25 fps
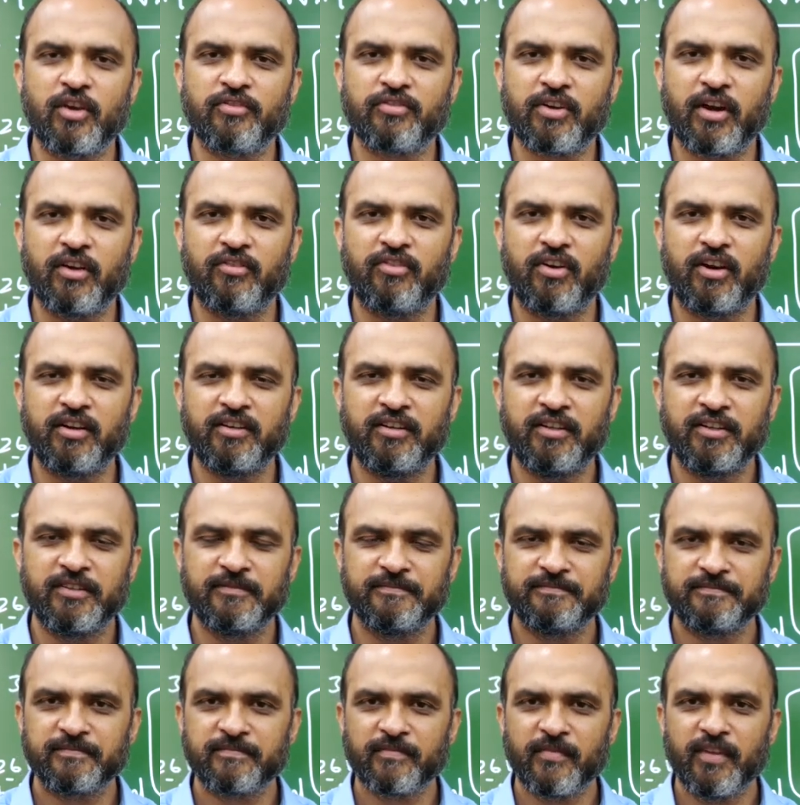you have covered
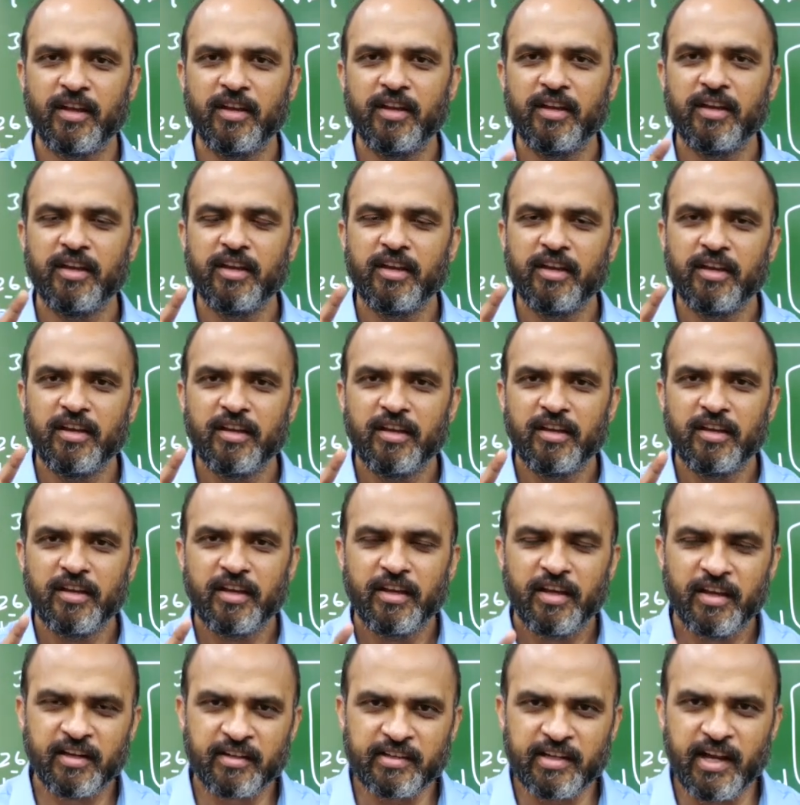
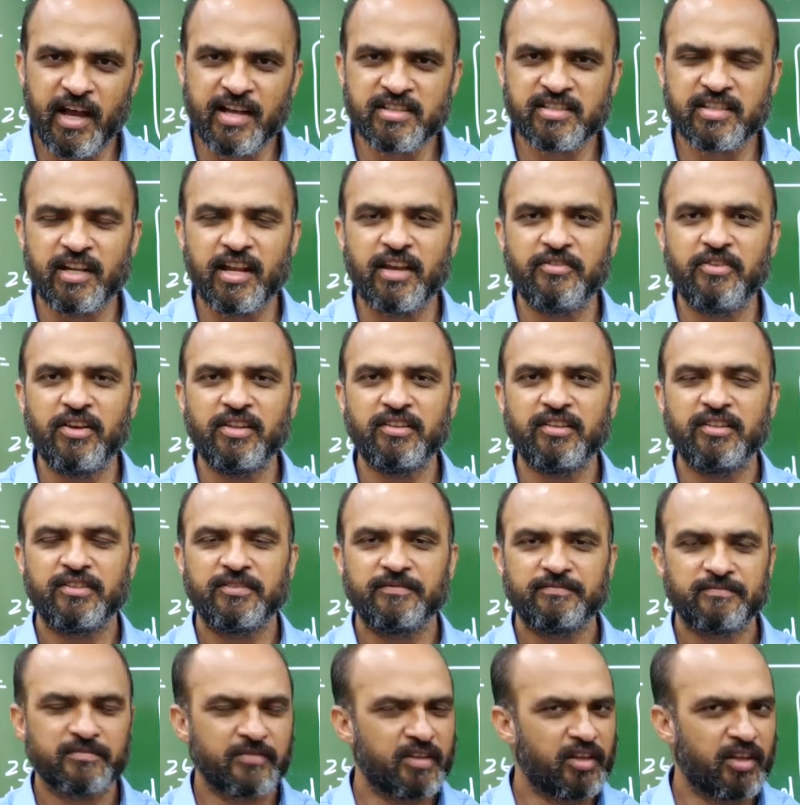in class 11th,
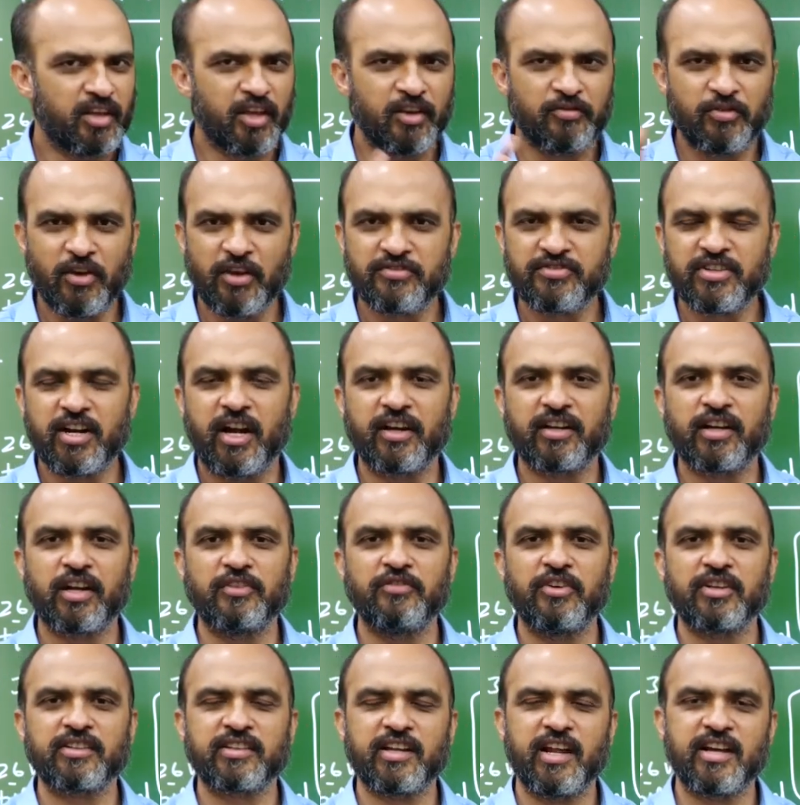if you have
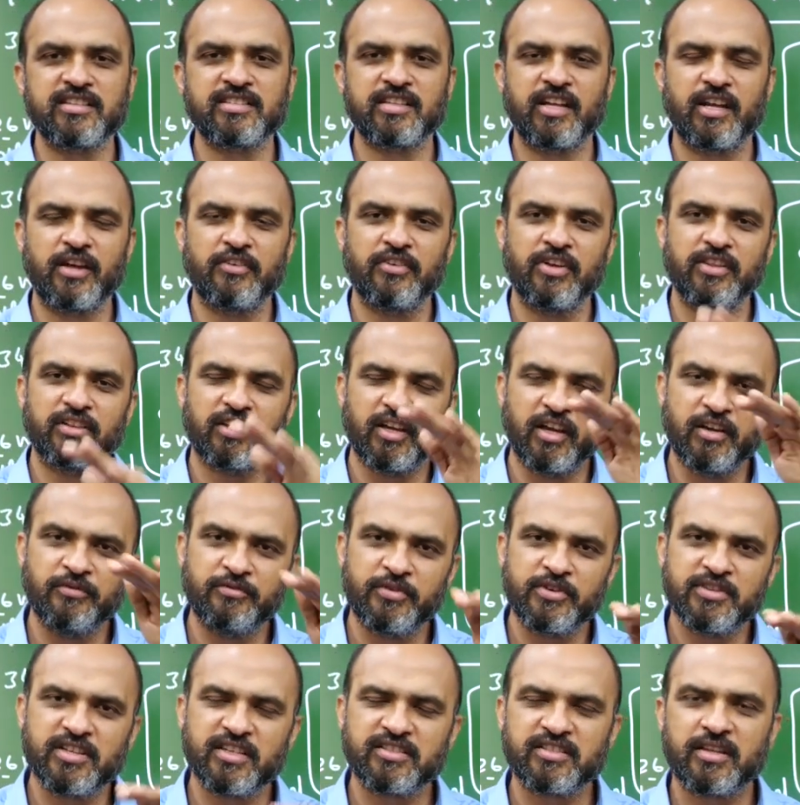started with class 11th in
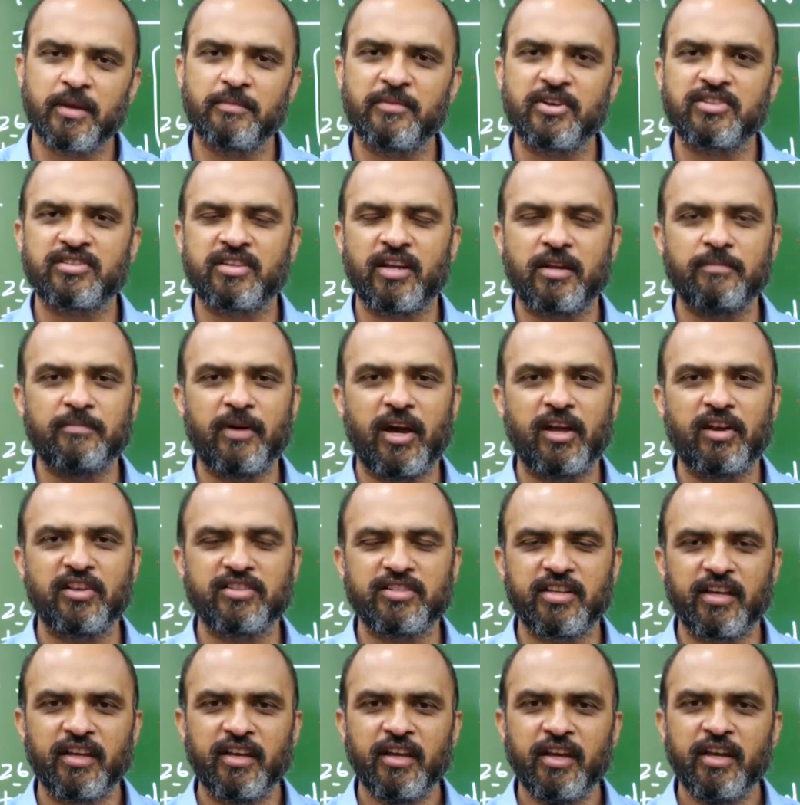physics, chemistry and
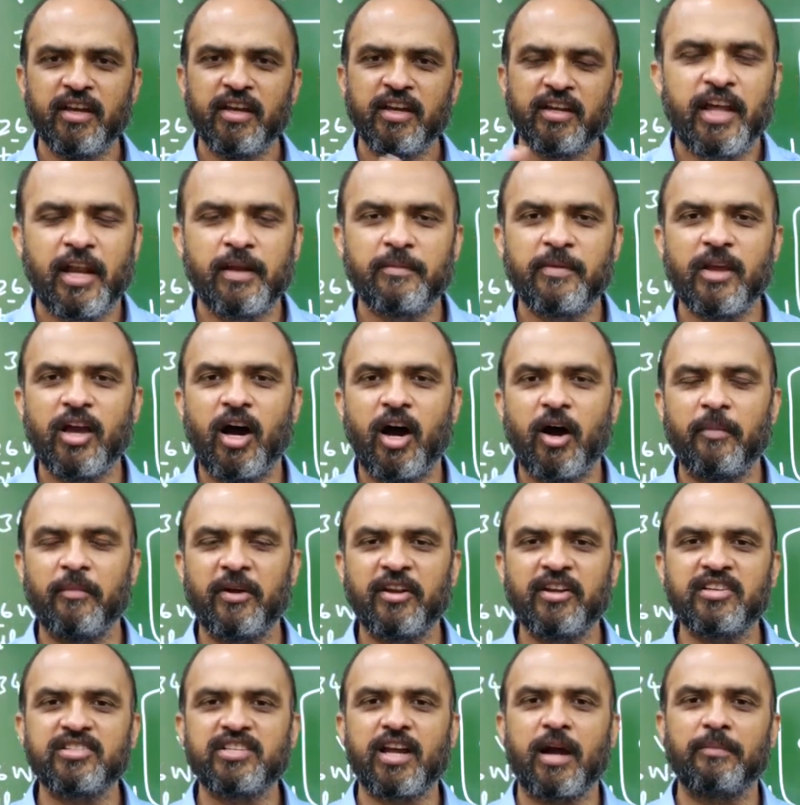biology, tell me how
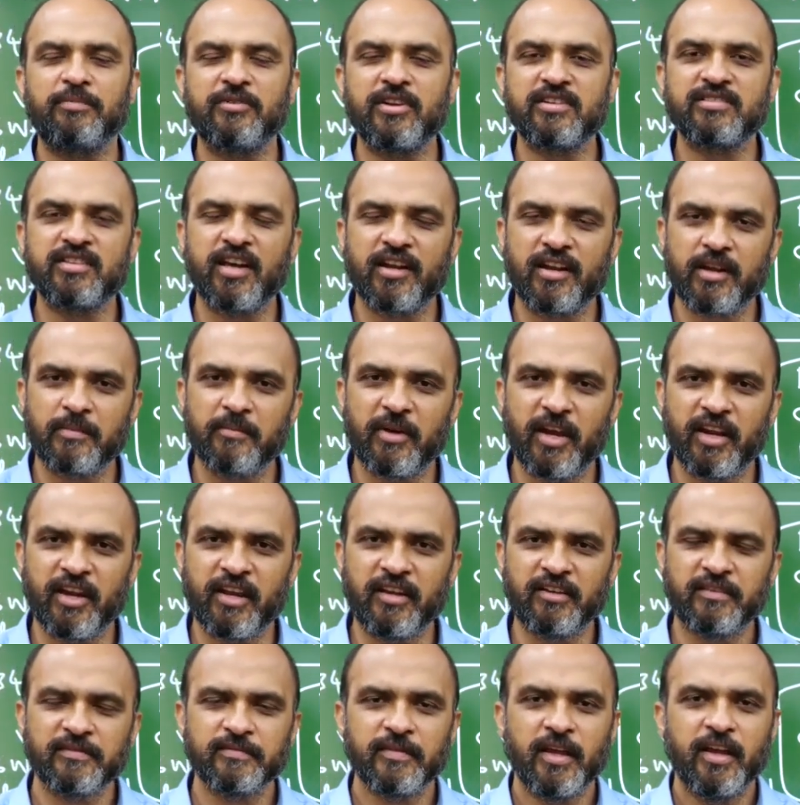many chapters are
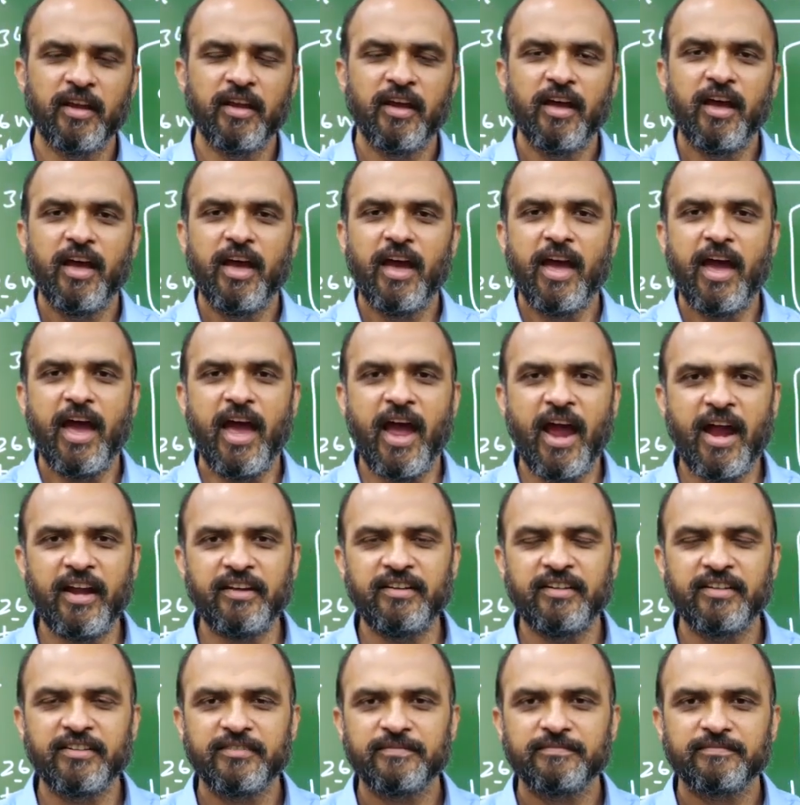remaining
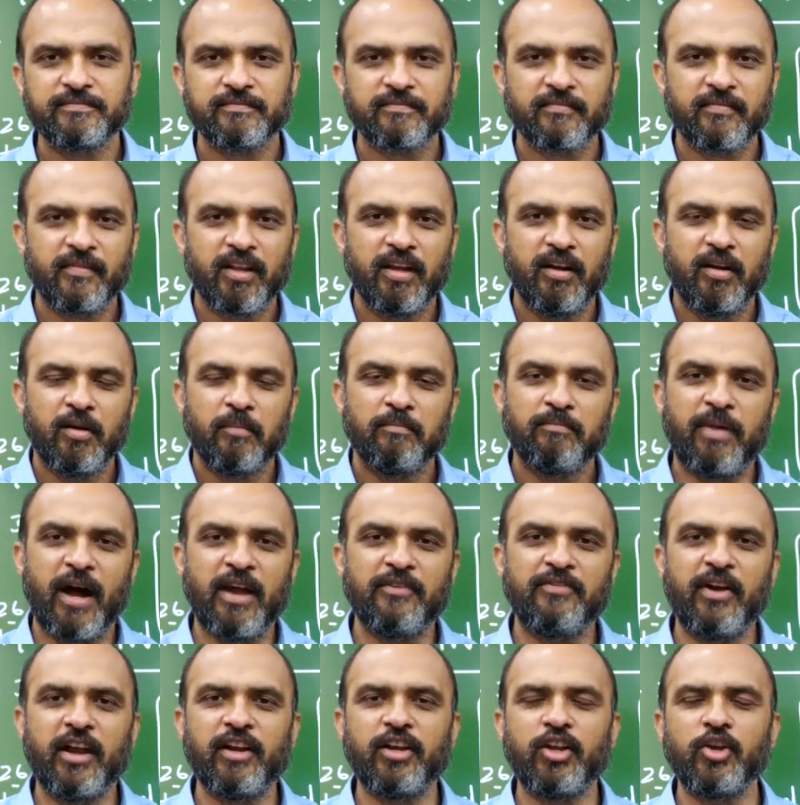and
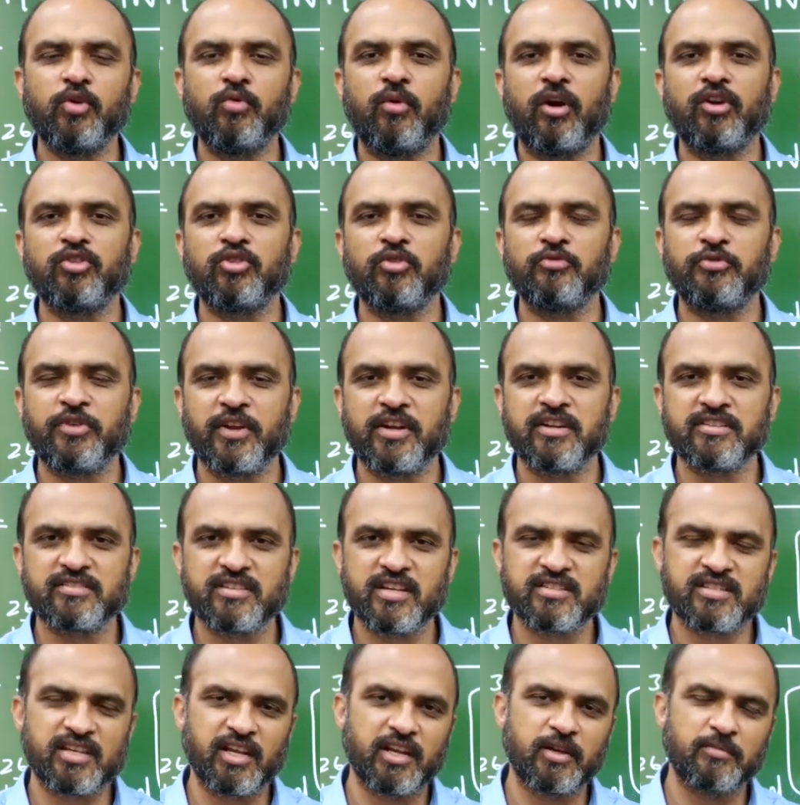by when do you want to finish
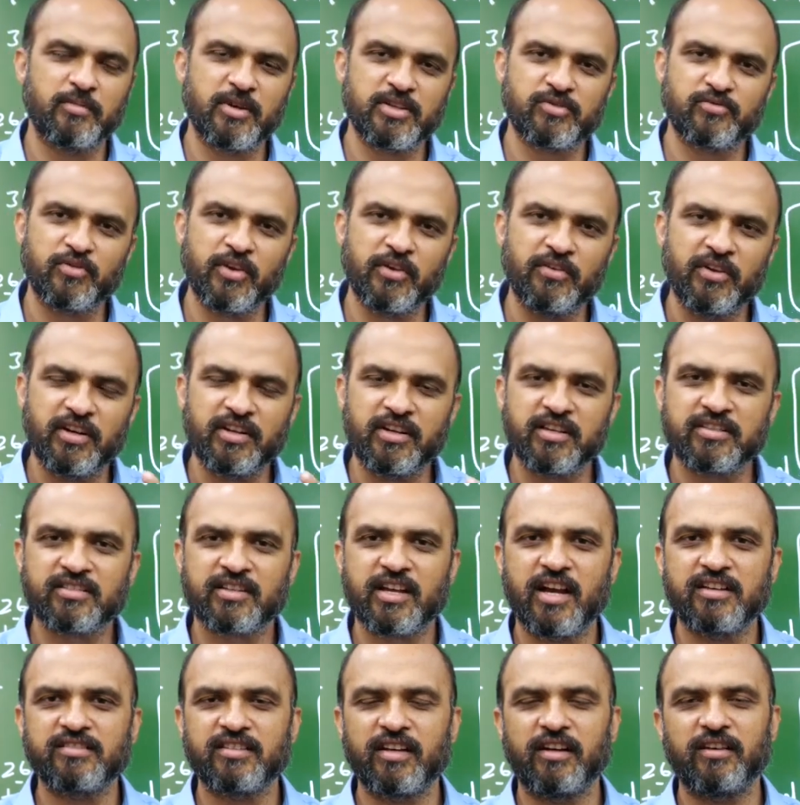the syllabus. We will
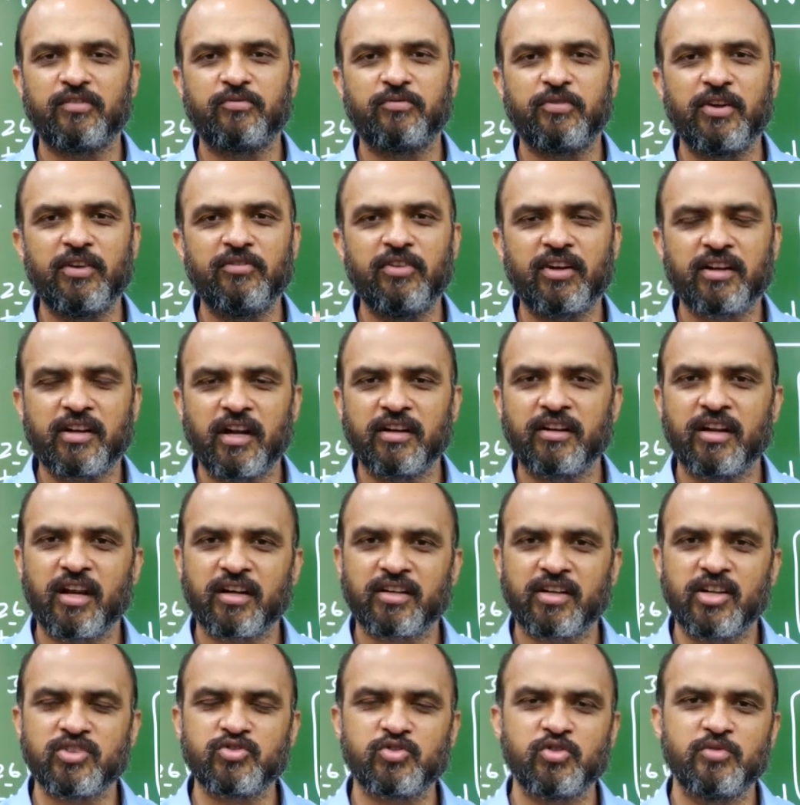discuss it. We will
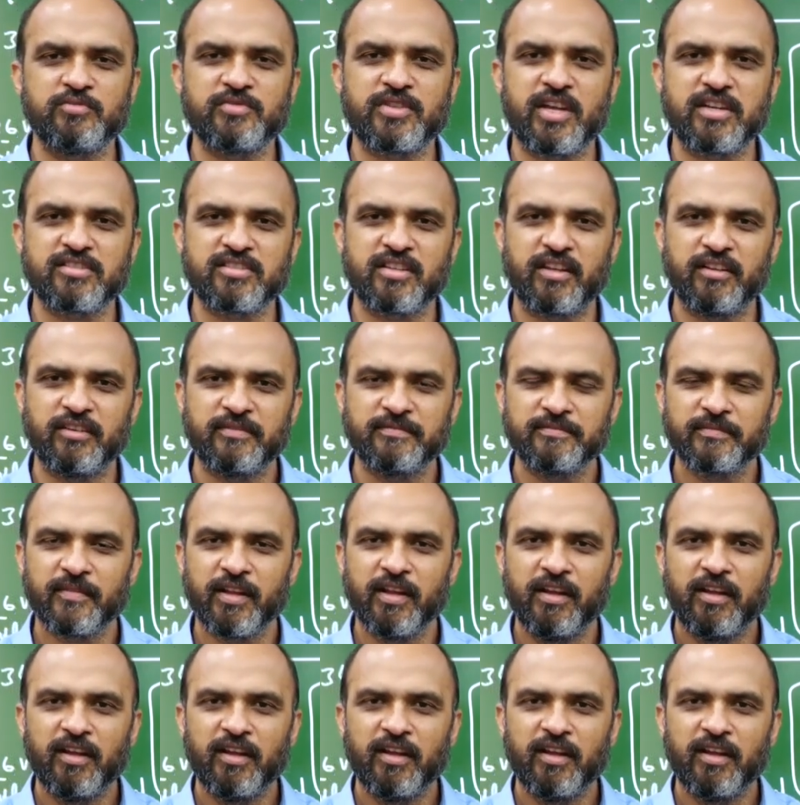conduct a Zoom session.